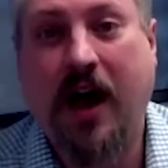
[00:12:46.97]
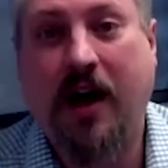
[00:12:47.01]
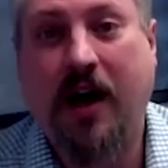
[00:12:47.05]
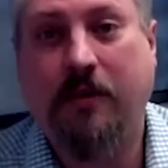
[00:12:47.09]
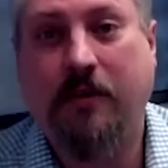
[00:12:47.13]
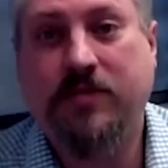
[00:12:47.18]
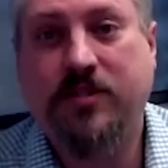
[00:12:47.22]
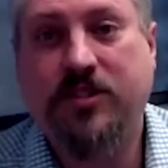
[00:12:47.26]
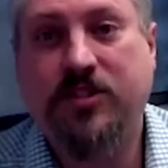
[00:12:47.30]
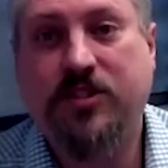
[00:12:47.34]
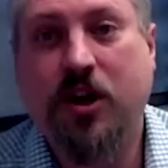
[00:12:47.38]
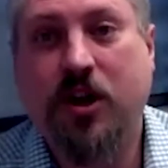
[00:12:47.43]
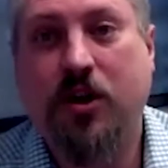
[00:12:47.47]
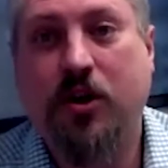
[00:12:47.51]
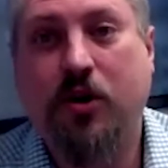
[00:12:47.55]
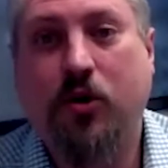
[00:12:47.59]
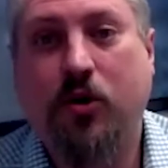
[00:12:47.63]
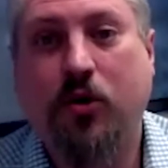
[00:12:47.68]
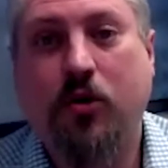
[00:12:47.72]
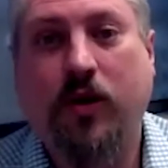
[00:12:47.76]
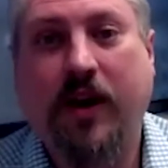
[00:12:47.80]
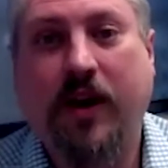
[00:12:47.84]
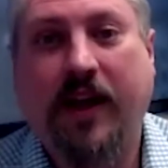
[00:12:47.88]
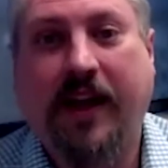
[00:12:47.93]

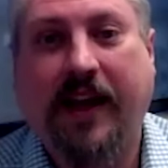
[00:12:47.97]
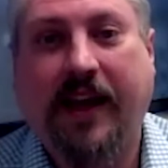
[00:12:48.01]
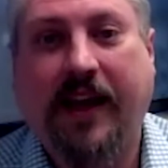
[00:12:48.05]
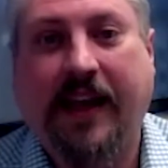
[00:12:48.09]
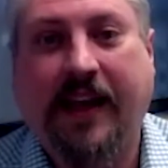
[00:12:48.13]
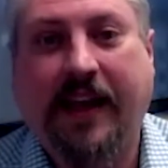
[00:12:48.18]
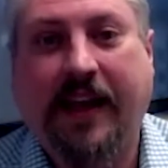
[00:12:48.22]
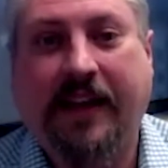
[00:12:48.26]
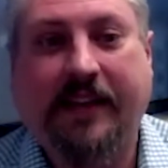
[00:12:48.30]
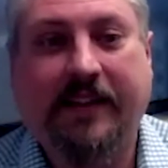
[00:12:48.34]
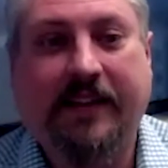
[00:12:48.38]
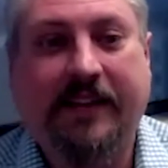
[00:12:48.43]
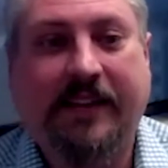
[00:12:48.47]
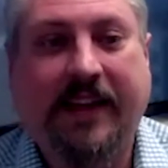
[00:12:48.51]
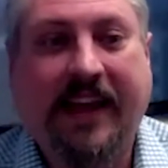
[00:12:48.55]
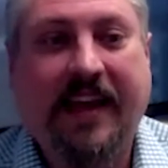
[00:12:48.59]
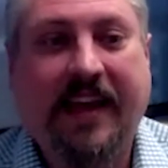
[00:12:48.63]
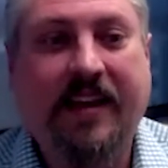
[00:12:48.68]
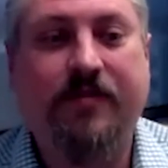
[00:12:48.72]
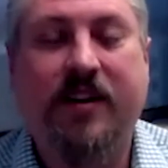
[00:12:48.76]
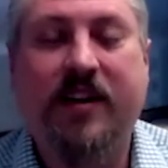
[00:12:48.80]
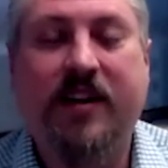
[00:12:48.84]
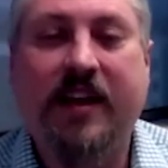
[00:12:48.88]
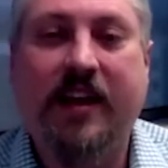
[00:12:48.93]
So
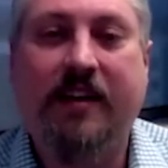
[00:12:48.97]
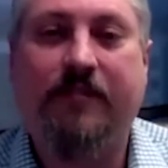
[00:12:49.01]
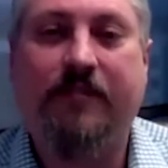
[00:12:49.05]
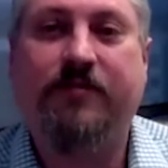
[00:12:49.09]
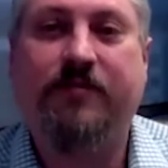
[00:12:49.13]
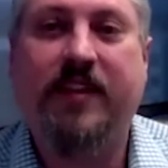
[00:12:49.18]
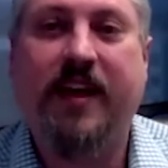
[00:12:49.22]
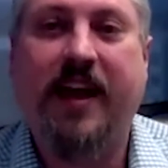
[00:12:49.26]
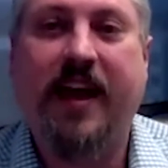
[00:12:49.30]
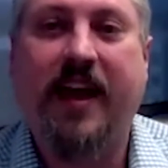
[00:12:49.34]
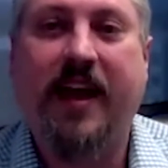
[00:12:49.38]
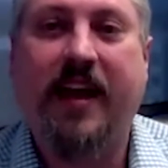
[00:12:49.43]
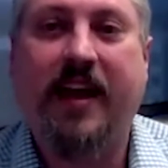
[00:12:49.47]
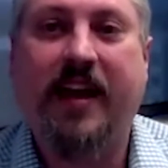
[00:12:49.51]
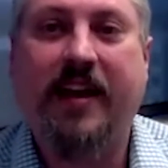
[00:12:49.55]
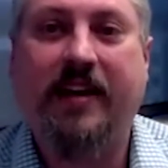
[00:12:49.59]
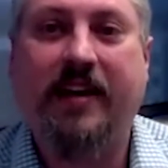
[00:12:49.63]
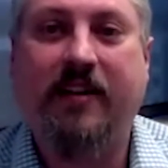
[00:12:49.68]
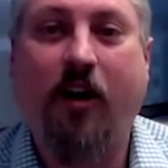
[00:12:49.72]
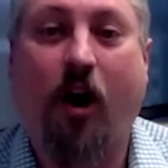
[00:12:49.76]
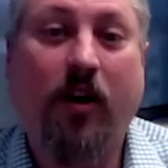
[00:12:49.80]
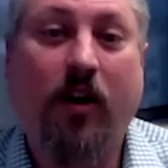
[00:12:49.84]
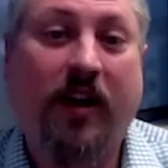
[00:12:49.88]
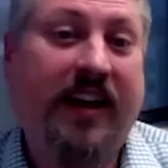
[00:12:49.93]
even if they
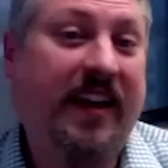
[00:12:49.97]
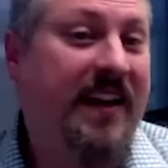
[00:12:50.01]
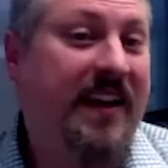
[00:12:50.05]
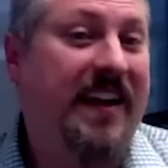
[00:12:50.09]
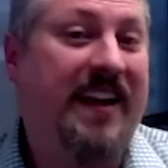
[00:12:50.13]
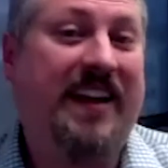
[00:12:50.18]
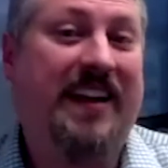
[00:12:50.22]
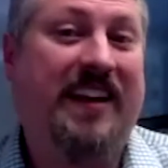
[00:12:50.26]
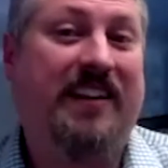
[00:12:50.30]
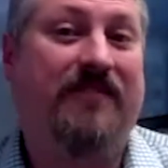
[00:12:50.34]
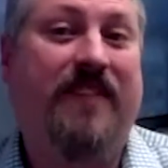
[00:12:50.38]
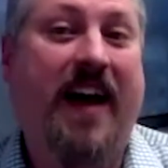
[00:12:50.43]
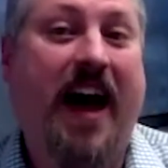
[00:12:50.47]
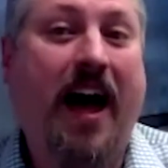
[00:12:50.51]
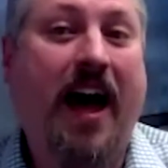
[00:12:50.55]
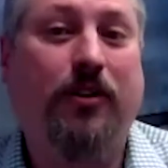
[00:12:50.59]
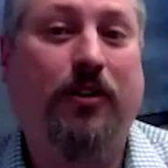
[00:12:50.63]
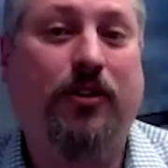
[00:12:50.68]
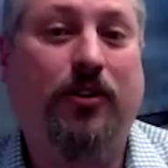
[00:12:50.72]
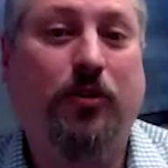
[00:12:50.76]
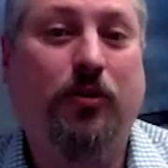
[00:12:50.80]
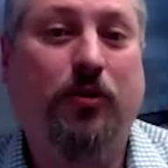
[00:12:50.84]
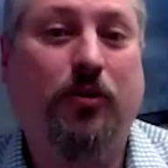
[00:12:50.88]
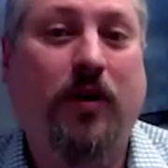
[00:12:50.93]
aren't getting any
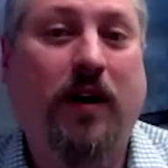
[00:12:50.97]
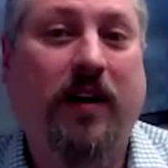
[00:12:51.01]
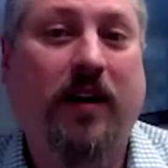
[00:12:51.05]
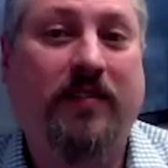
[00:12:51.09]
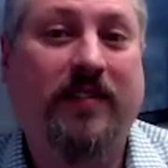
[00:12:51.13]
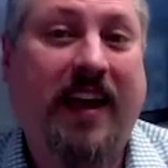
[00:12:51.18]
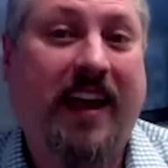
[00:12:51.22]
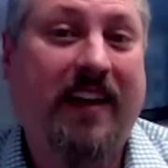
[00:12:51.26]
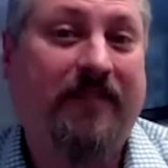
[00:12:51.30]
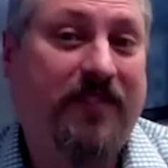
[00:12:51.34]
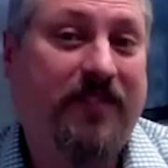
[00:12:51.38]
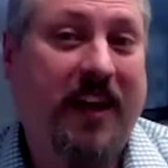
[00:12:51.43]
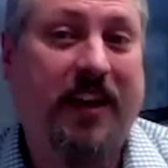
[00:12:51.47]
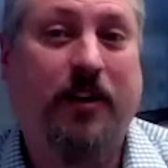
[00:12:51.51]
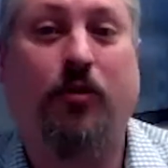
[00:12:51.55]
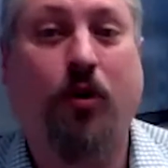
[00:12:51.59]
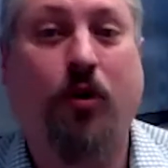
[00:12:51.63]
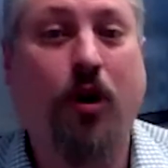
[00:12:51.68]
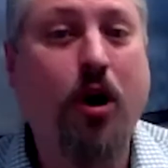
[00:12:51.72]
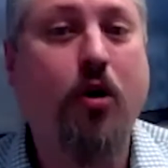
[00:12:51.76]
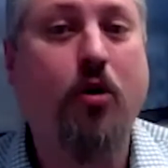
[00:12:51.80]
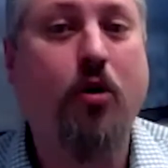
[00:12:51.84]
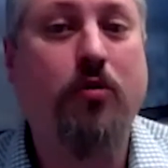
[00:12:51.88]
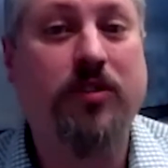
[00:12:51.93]
value, if they
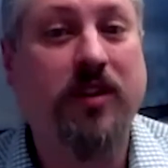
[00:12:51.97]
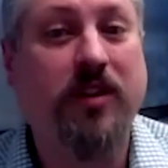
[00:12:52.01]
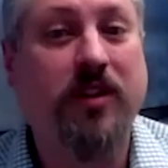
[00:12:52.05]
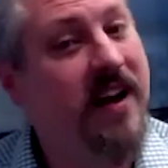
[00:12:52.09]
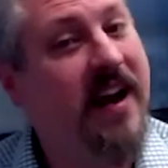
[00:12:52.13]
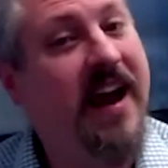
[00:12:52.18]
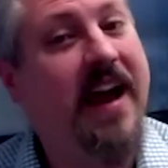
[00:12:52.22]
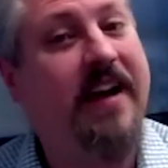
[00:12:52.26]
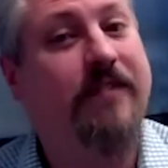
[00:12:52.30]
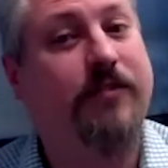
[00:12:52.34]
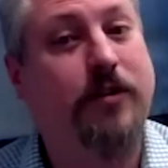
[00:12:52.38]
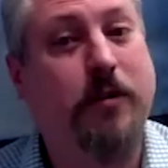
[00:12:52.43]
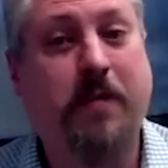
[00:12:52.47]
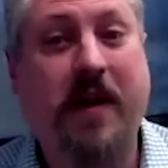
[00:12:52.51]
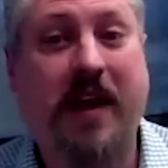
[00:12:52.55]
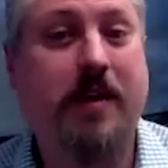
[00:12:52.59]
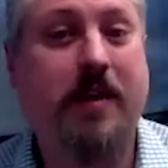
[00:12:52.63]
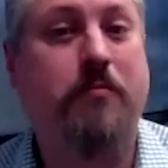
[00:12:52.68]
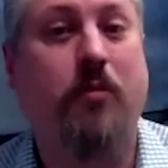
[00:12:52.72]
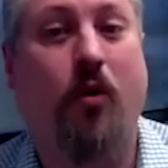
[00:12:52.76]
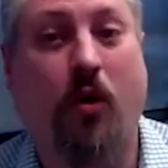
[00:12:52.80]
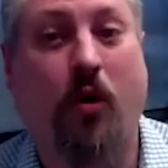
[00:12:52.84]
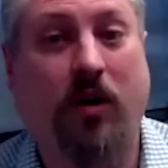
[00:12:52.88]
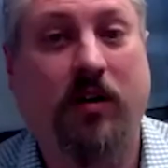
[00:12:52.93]
grow, they're going to have to pay
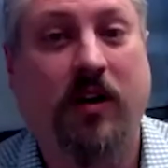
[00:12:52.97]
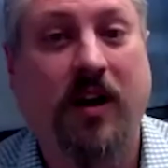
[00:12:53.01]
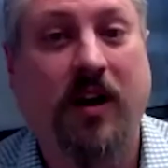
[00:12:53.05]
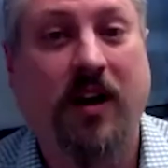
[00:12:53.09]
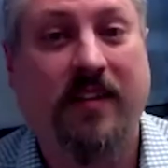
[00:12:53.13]
more.